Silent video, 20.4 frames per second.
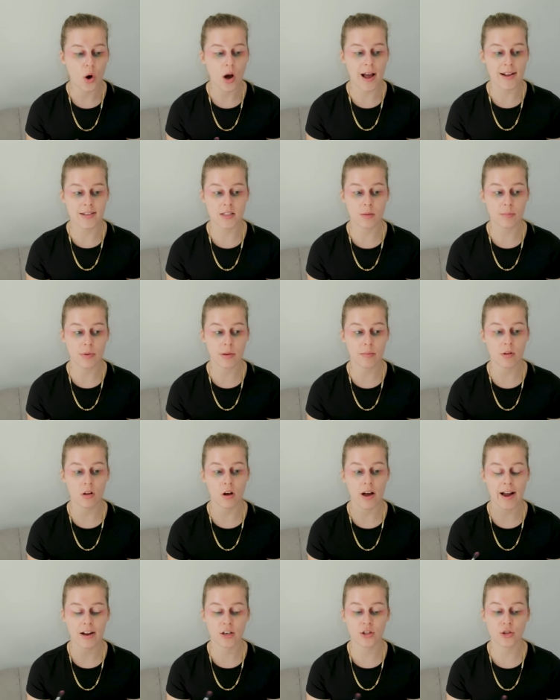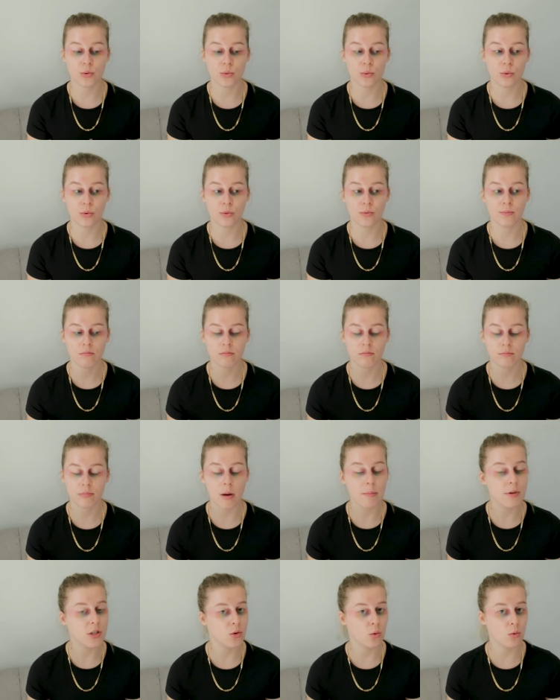and some people are actual
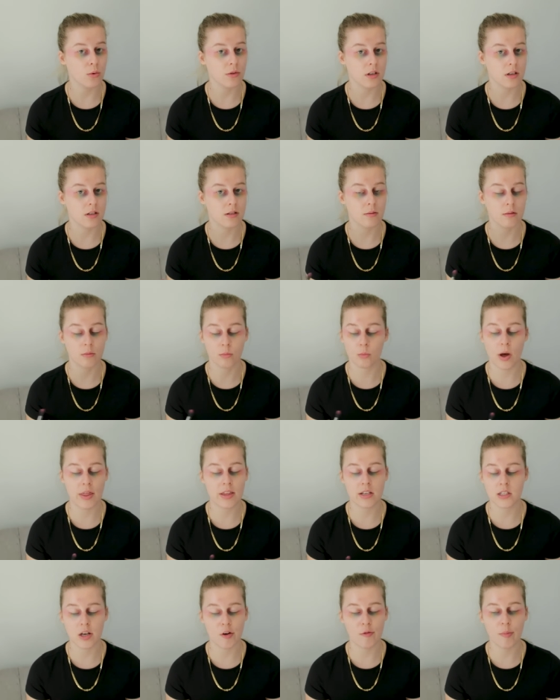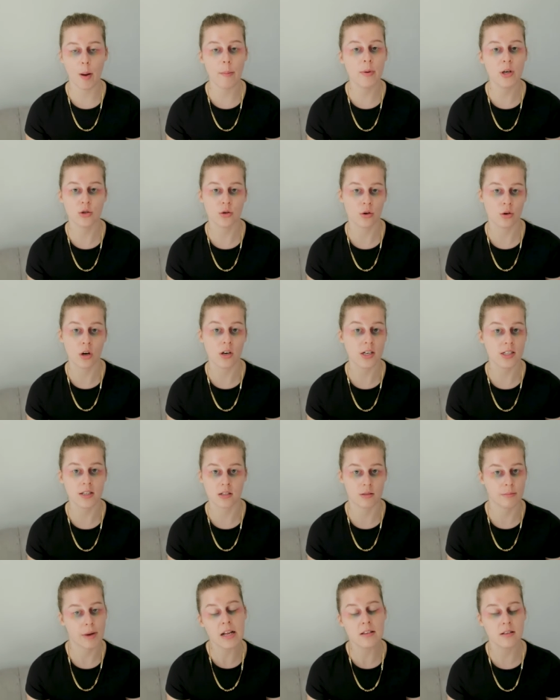published authors, whether self published or not, it
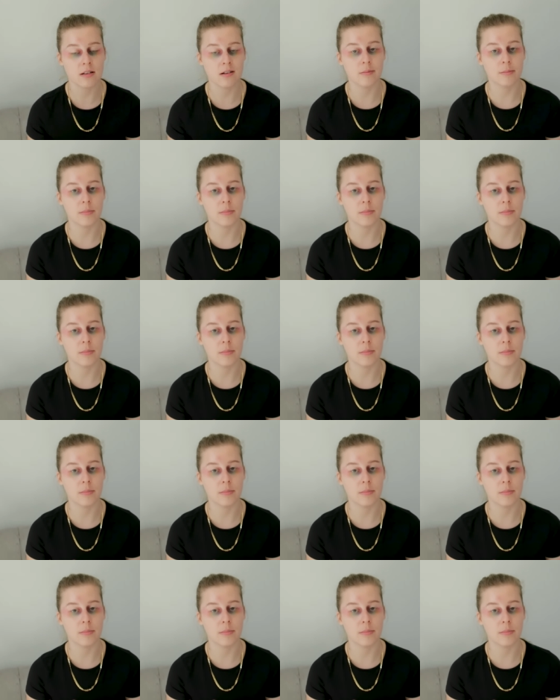doesn't matter.